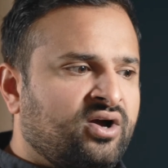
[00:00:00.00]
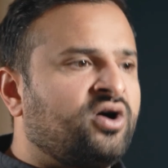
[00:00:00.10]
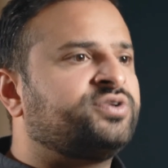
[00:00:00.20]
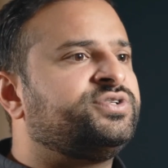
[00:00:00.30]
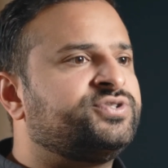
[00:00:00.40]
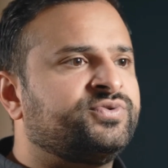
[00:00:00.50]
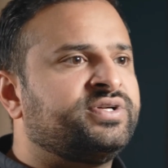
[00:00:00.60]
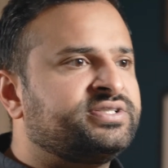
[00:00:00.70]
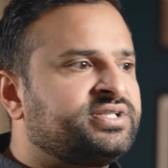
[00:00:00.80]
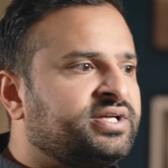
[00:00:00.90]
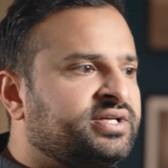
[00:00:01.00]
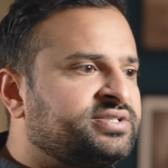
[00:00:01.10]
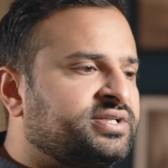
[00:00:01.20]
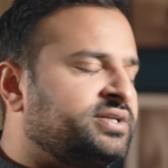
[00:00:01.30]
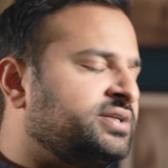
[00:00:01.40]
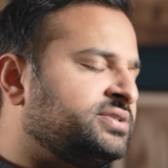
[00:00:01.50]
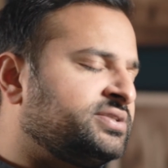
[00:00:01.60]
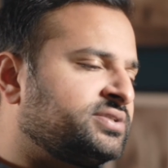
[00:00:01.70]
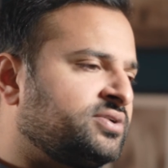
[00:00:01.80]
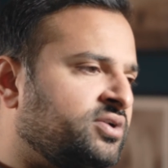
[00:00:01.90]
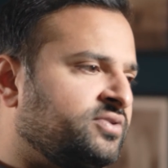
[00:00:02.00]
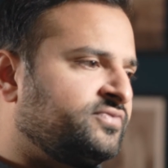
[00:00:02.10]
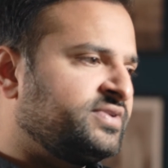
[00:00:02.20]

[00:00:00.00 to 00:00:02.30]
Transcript: artistry is kind of